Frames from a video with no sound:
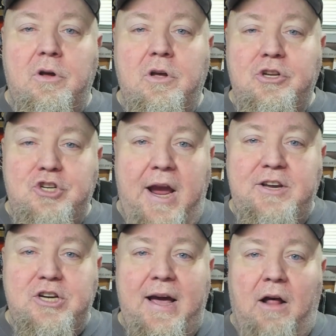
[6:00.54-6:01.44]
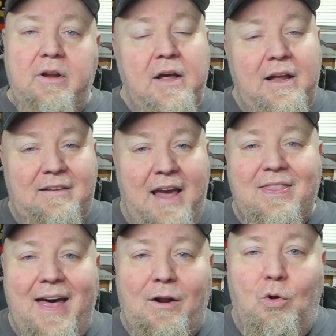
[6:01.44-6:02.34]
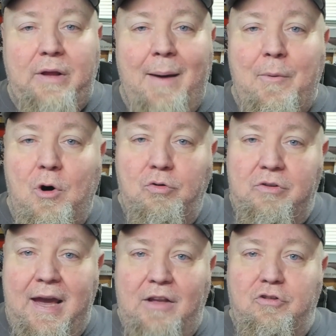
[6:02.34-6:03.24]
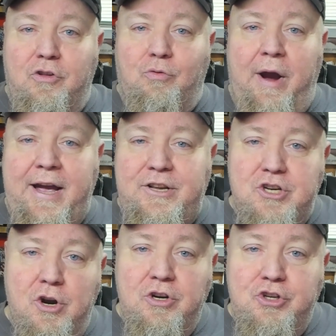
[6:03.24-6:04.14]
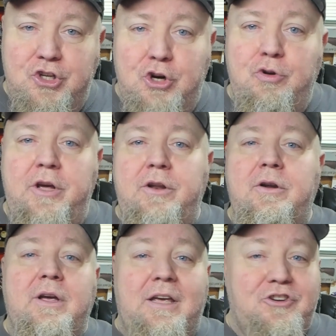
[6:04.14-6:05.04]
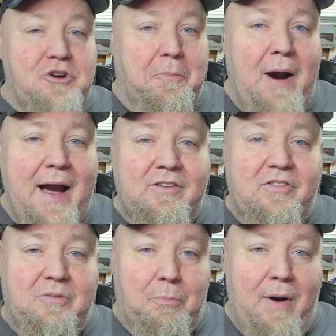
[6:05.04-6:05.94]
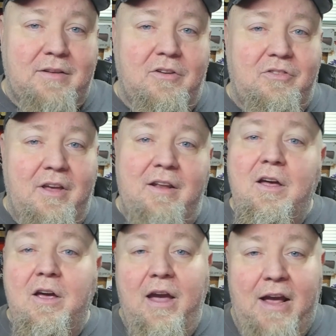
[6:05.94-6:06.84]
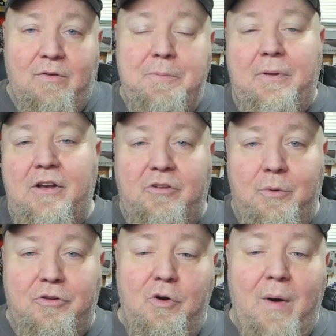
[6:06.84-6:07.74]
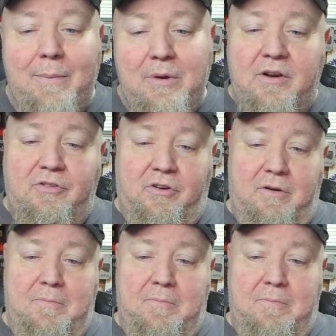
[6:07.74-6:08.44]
Change it out. Take that old ammo, take it to the range, shoot it, get your practice in, and replace it with new ammunition.